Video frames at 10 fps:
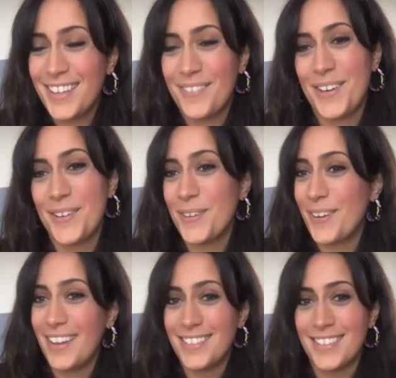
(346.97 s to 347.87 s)
We're not
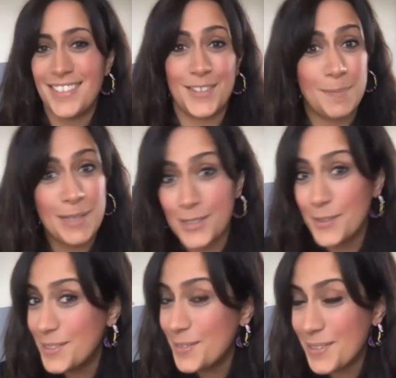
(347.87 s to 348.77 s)
created to just be
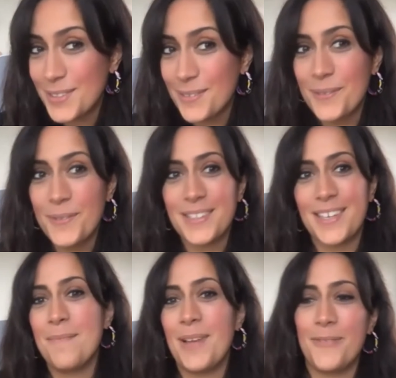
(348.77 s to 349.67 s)
doing, doing, doing all the
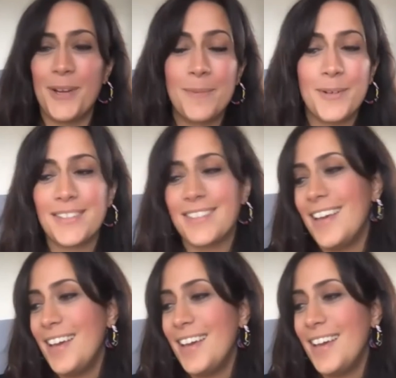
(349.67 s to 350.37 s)
time like robots.